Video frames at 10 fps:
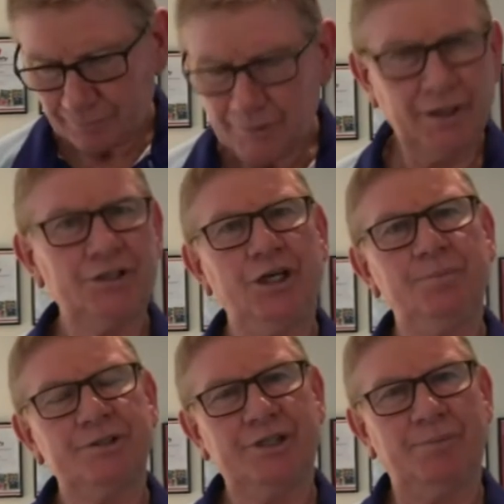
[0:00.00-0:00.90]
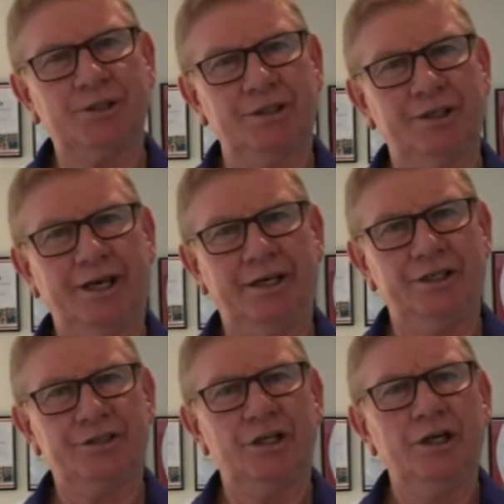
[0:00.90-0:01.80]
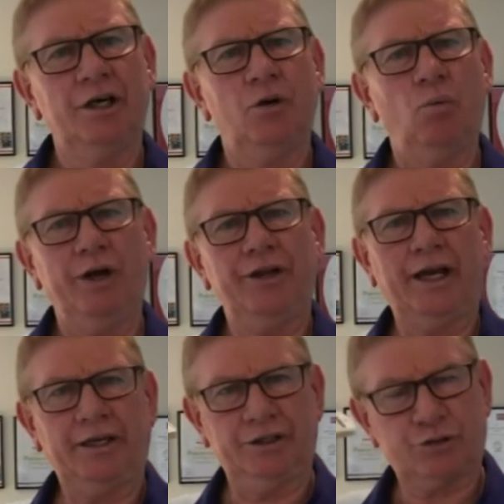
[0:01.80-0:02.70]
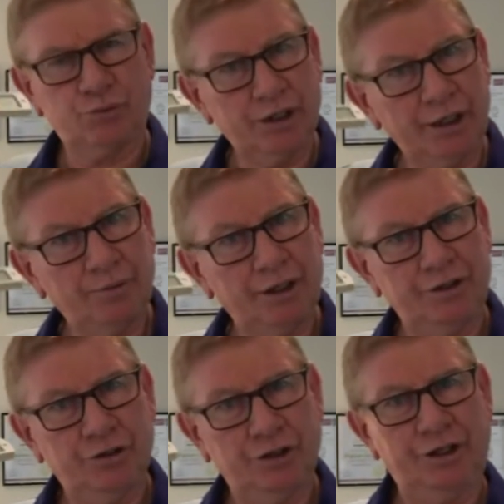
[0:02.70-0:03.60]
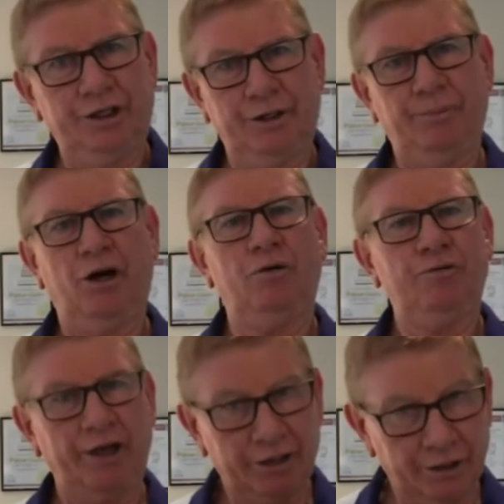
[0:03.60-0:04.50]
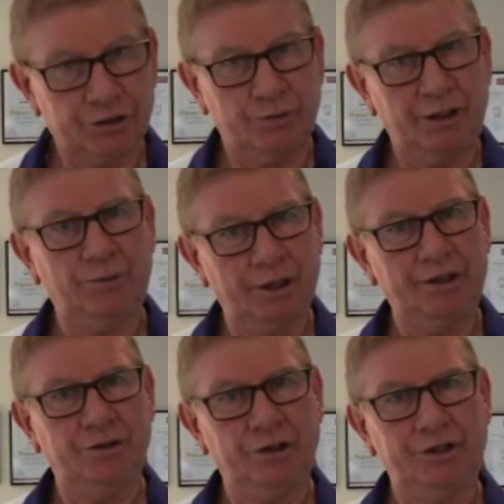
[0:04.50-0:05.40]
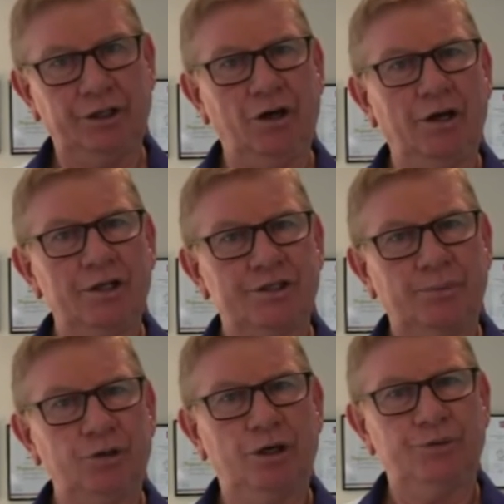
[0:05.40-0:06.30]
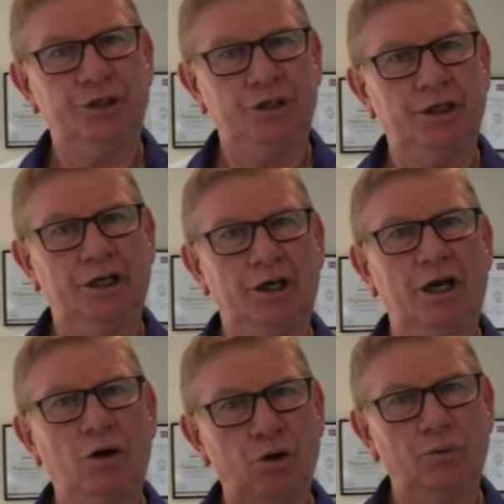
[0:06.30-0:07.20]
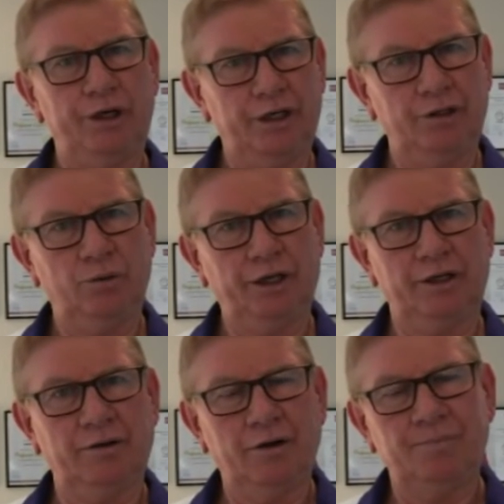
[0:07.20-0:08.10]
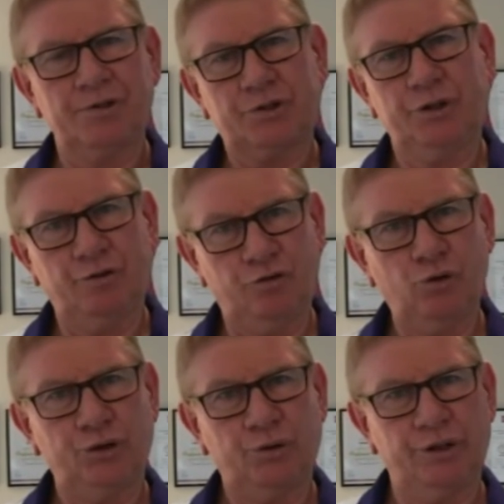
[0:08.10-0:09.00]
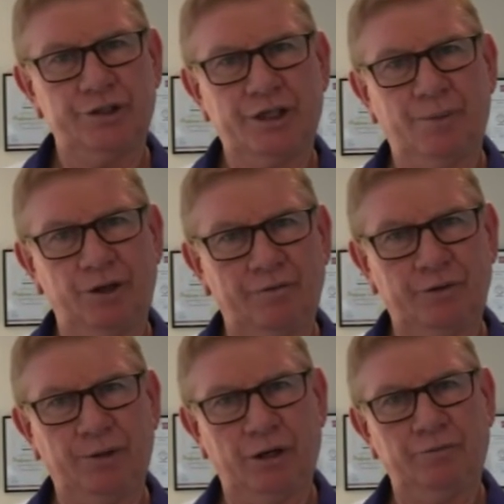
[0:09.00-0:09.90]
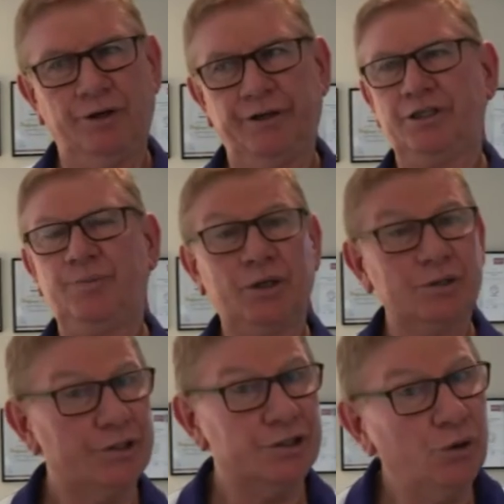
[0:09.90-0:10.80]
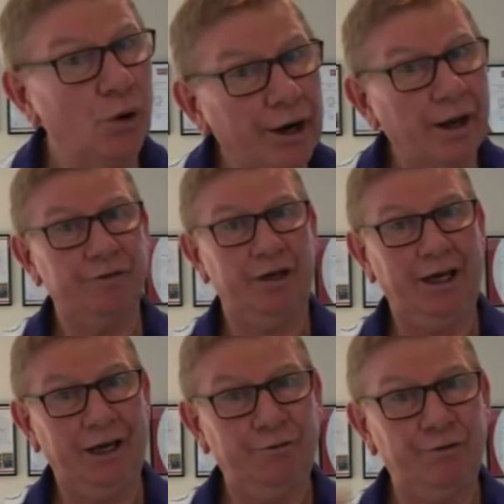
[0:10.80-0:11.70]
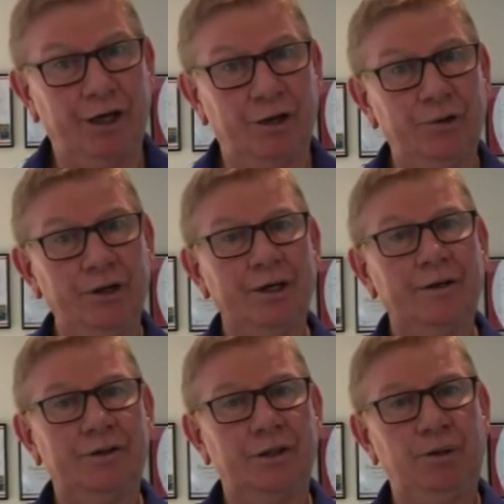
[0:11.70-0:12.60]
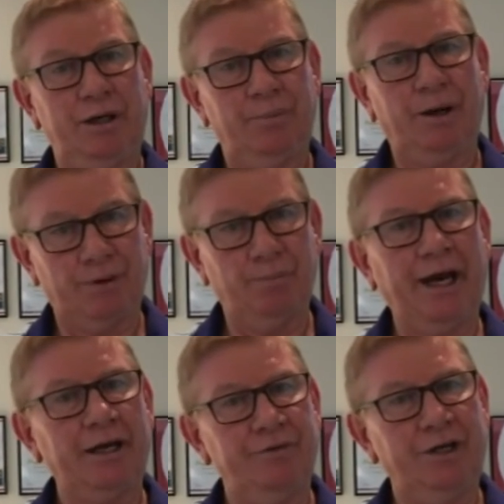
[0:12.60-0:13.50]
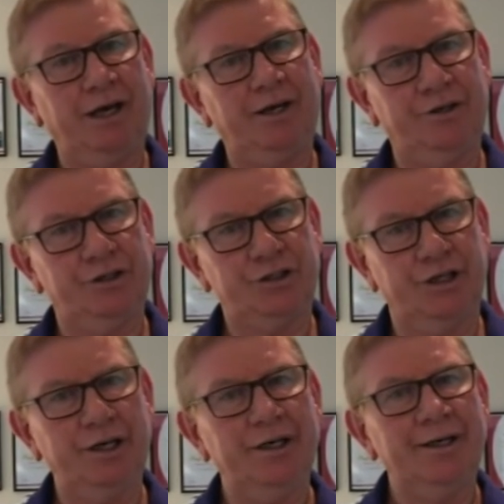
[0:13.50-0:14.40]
exception to that is when that gets really, really dirty and the barrel fan gets really, really dirty, sometimes you can get a lower reading. You'll get 3 or 4 degrees coming off the barrel fan. That's because there's not enough airflow in the plenum up the back of the air conditioner